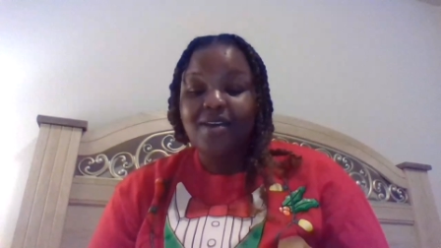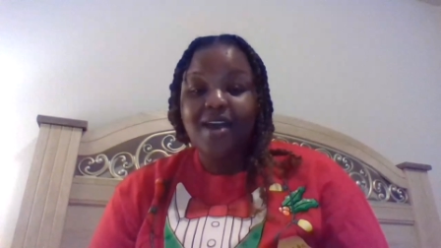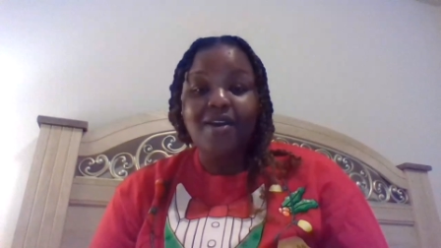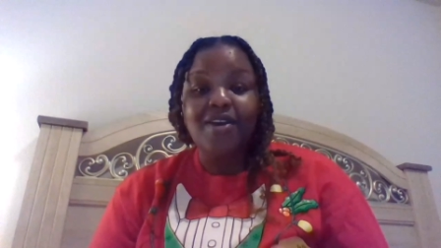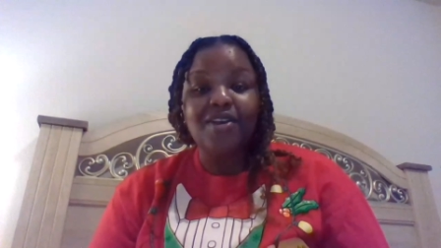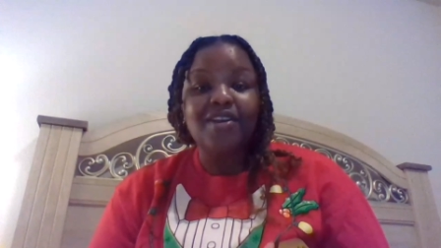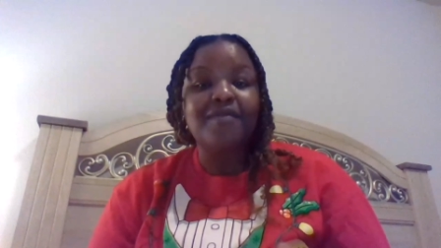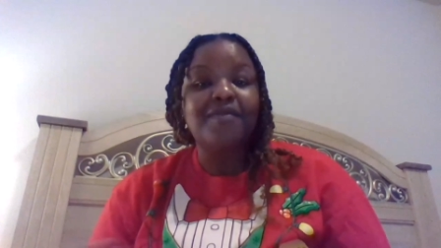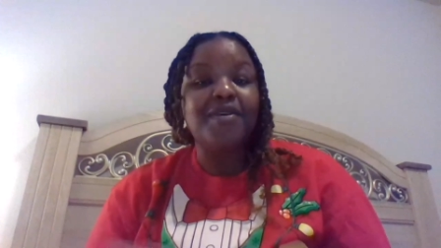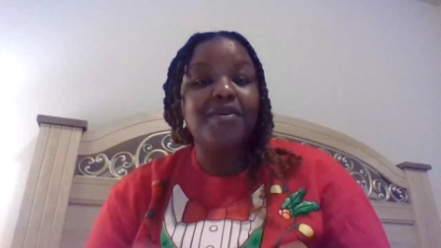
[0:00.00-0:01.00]
how are you going
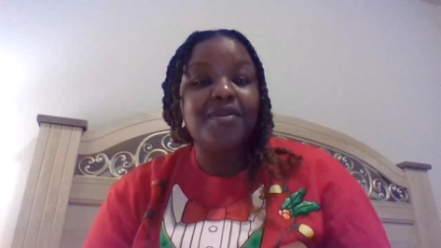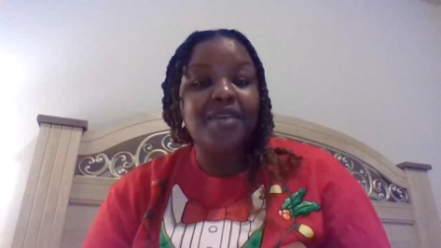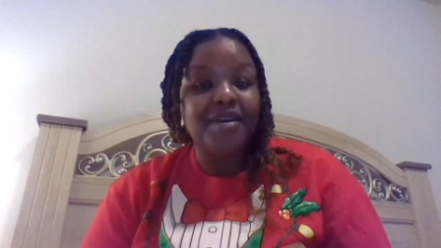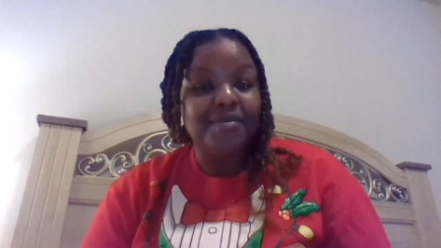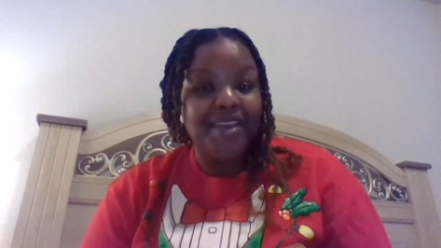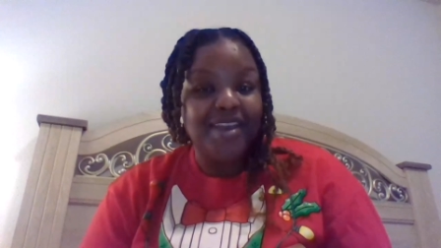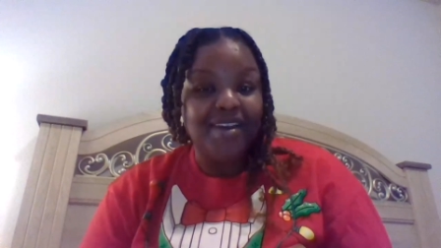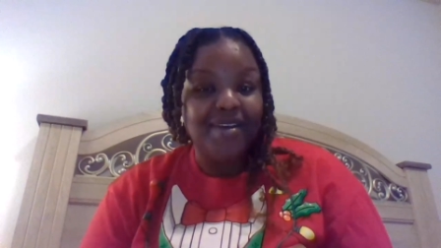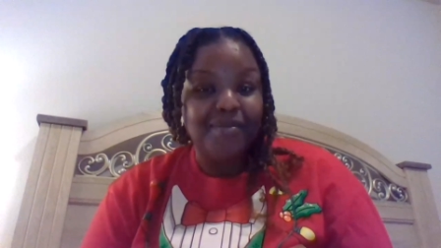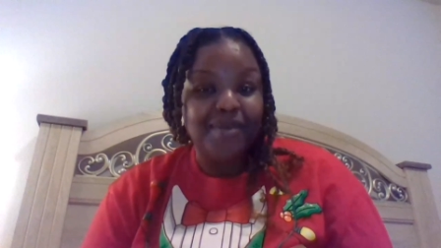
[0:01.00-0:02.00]
to feel coming
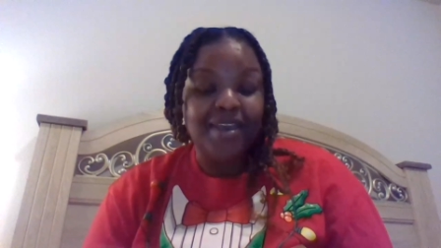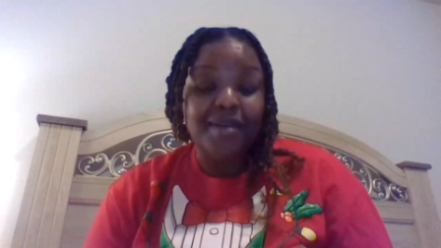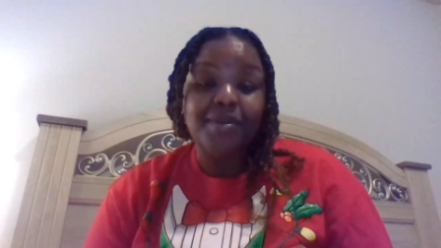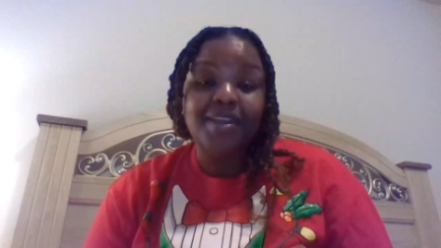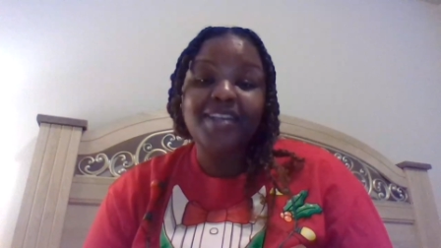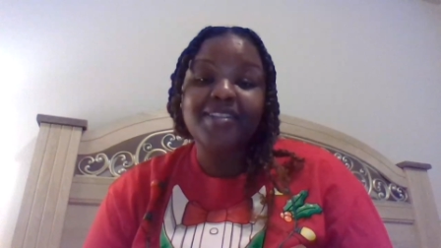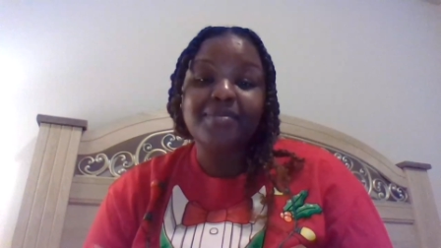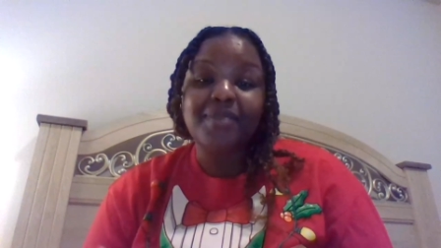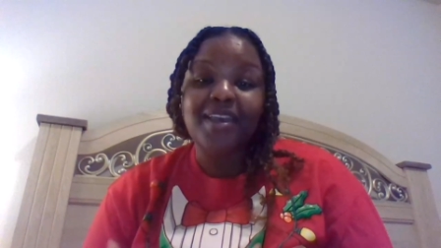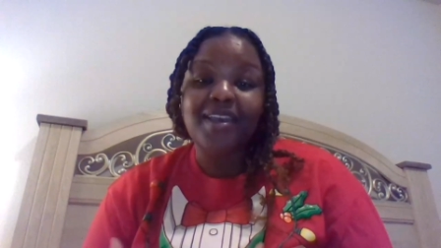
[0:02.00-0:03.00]
here and being able to
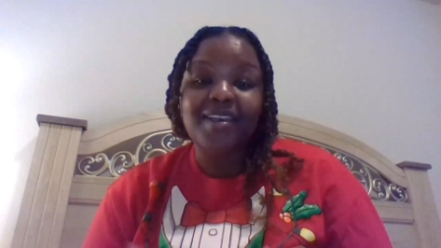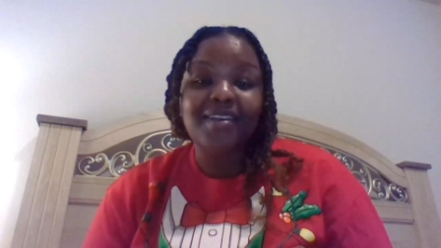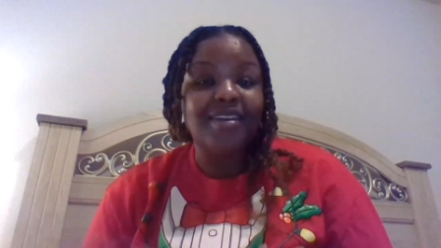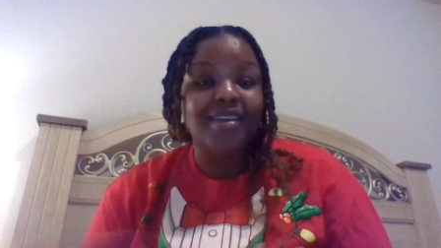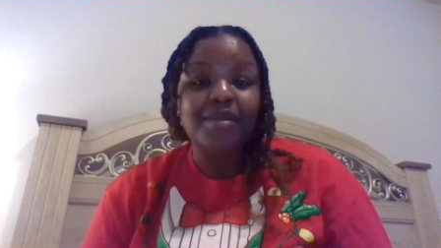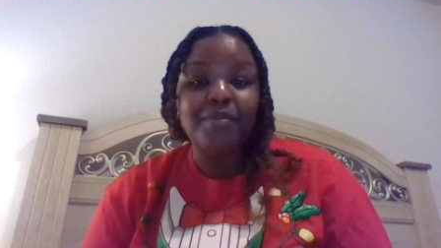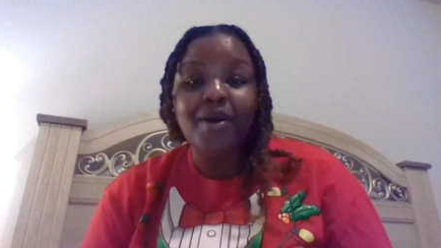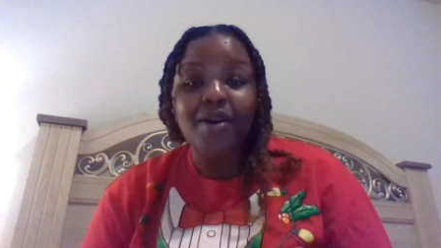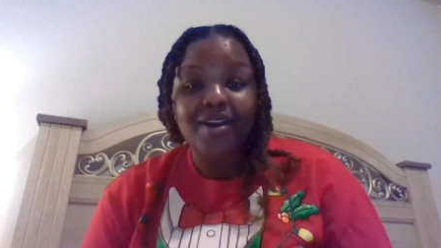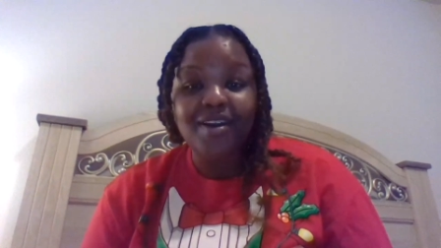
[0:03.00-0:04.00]
kiss me in the
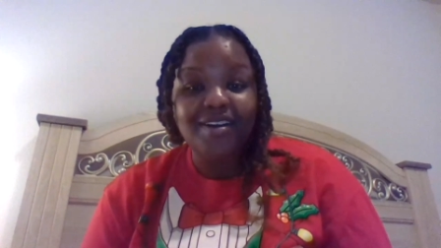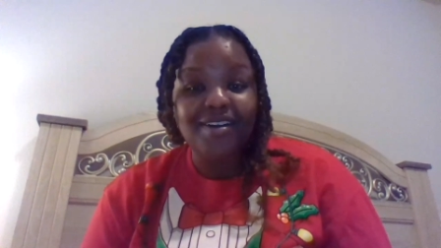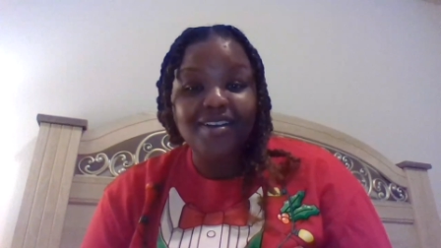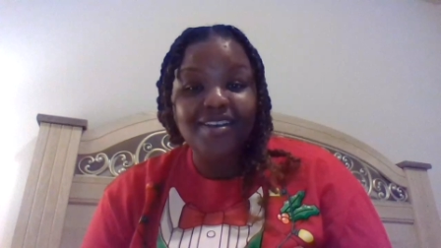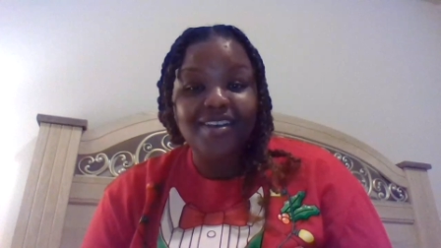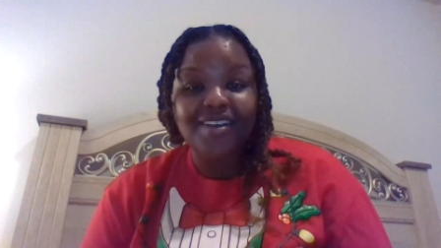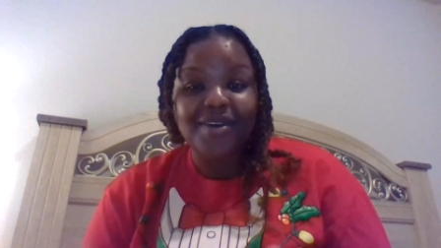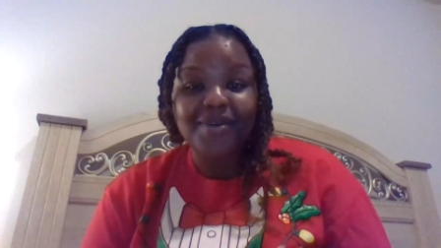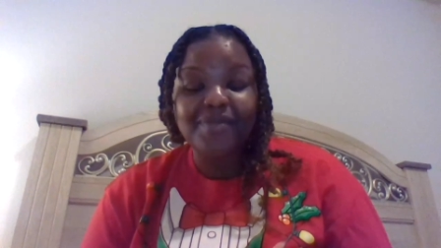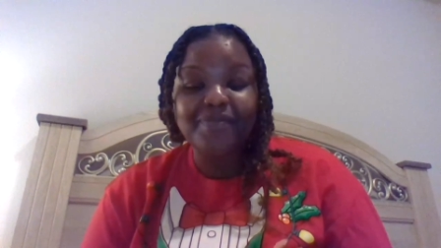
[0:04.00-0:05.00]
park? You
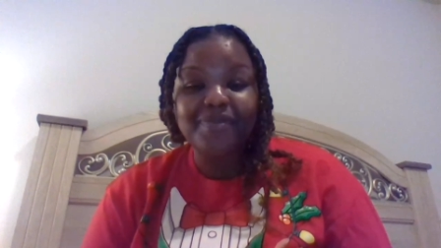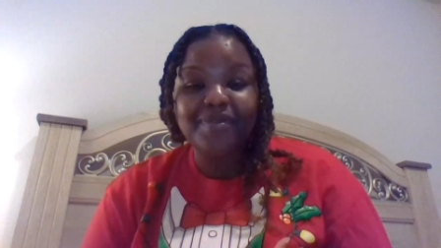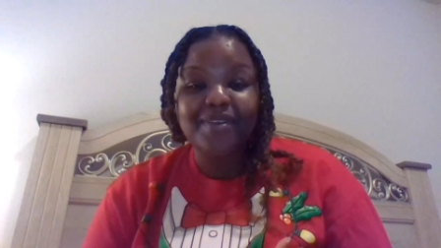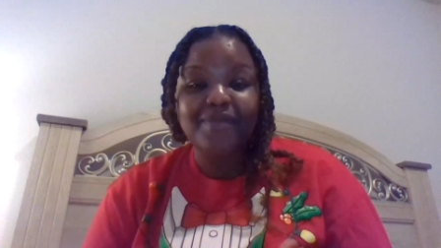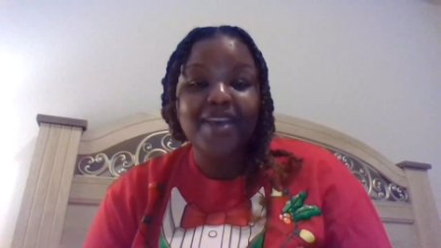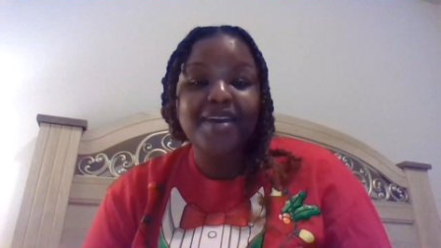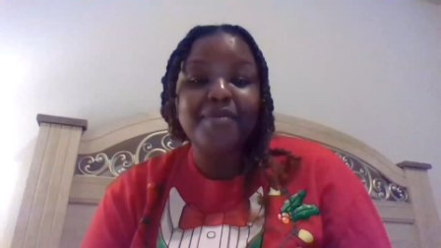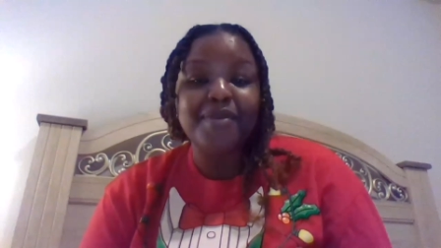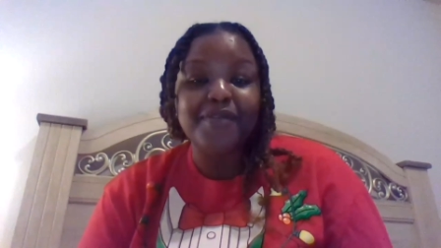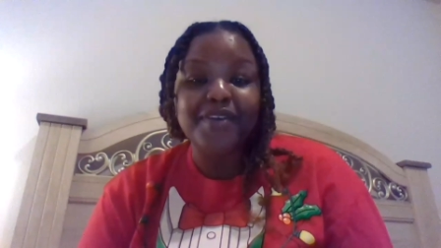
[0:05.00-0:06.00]
know, if I
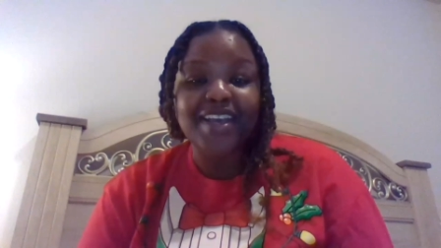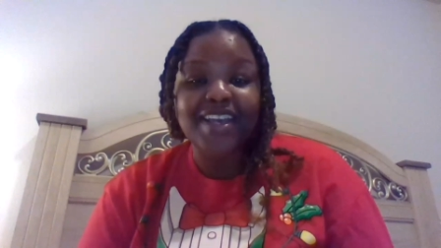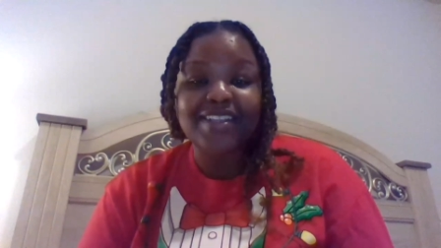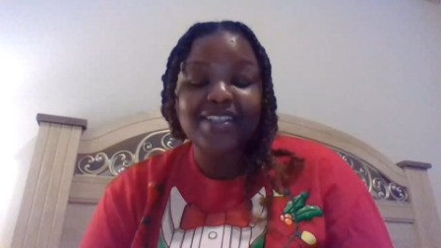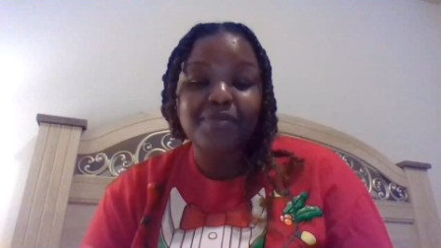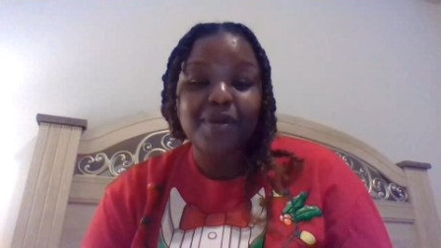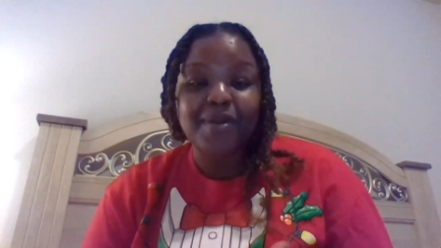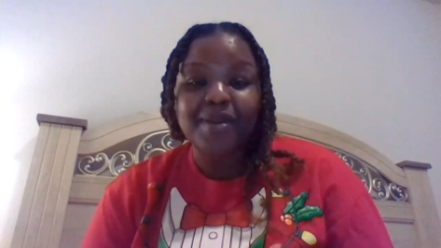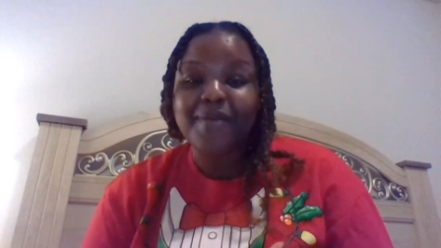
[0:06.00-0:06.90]
come in for a kiss, he's probably going